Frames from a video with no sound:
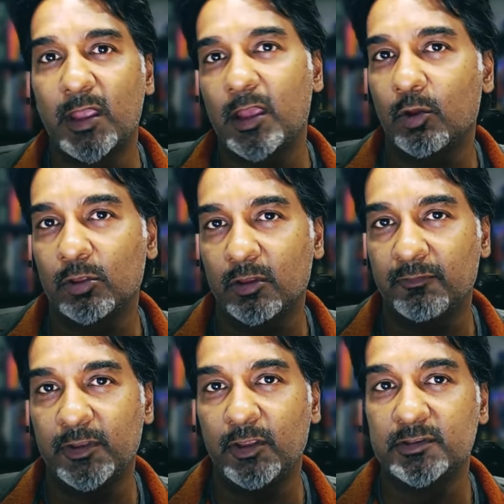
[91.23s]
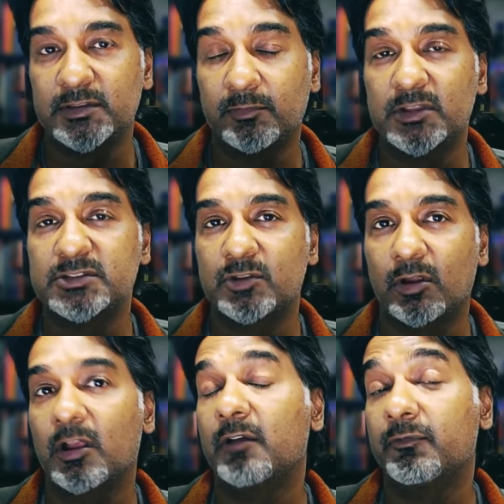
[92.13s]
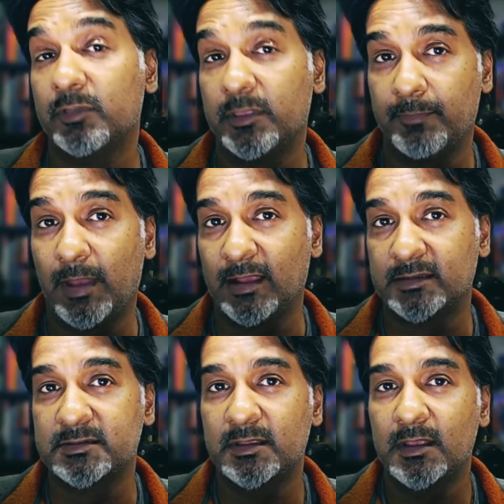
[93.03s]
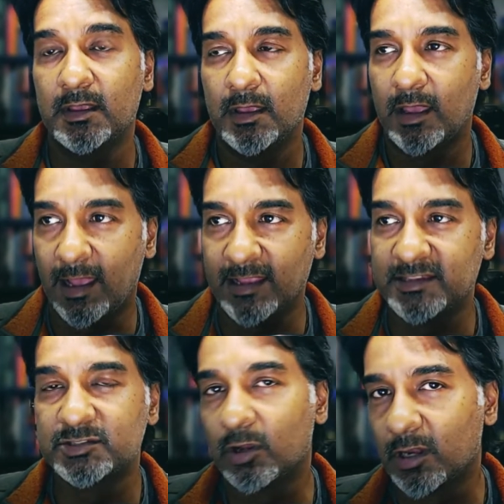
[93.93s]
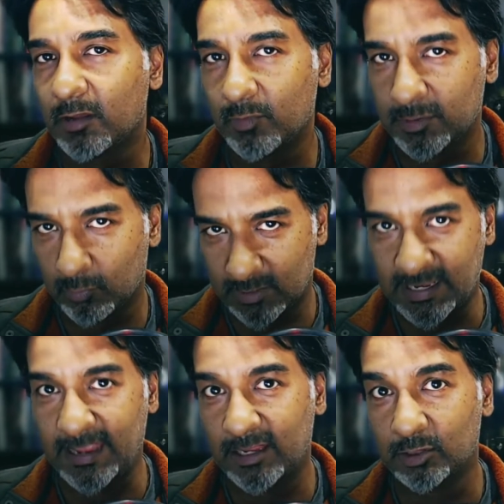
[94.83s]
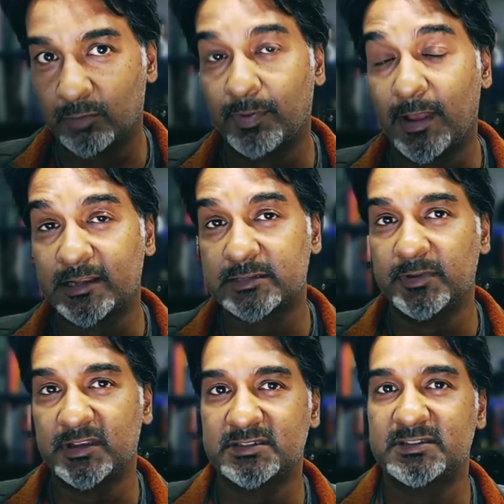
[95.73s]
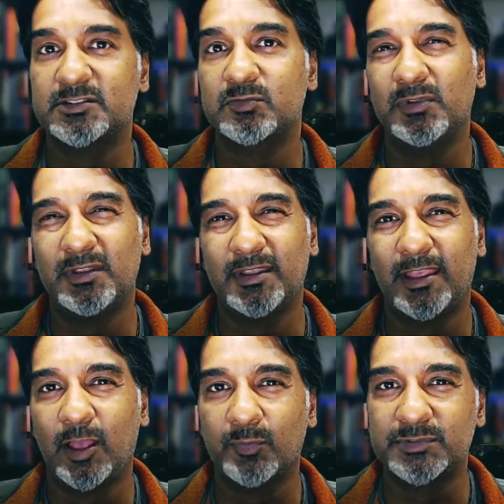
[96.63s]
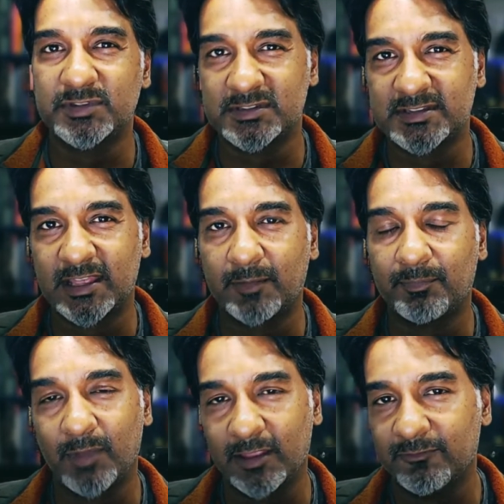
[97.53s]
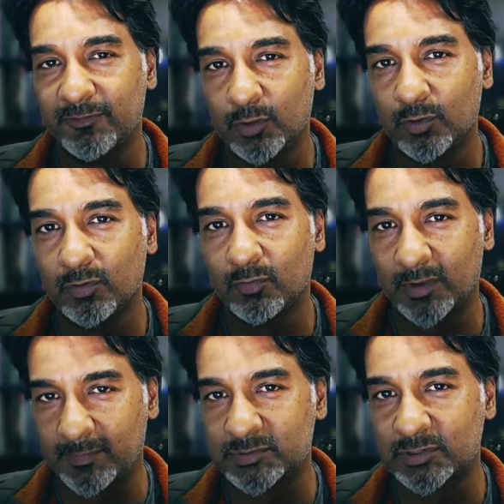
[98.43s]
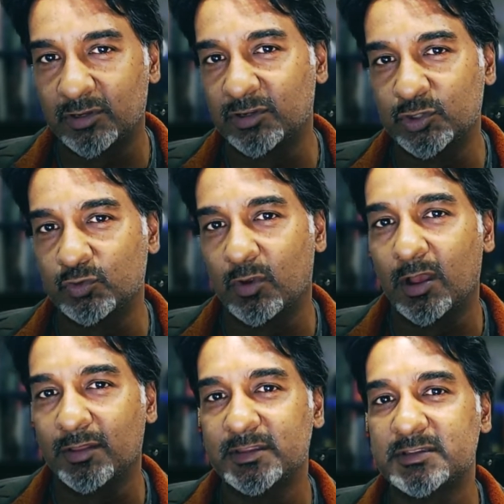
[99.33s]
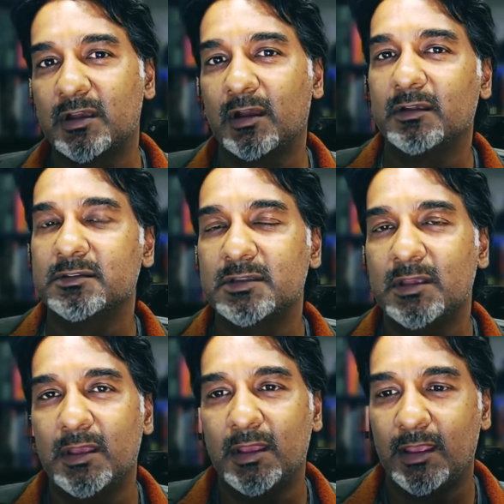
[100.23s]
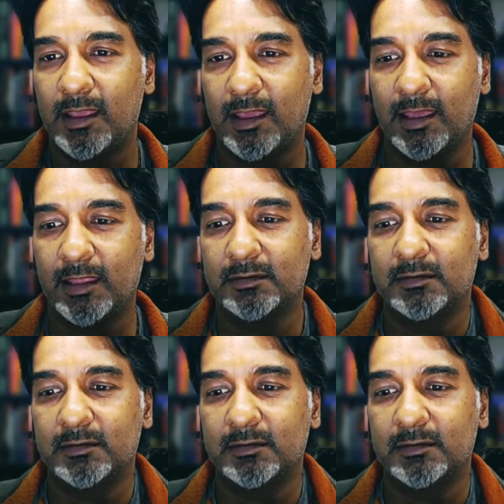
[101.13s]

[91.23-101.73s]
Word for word: earlier videos, I'm going to start off with the box. I start out with the rectangular box because this really helps to set up my view when I'm starting to draw these cars. And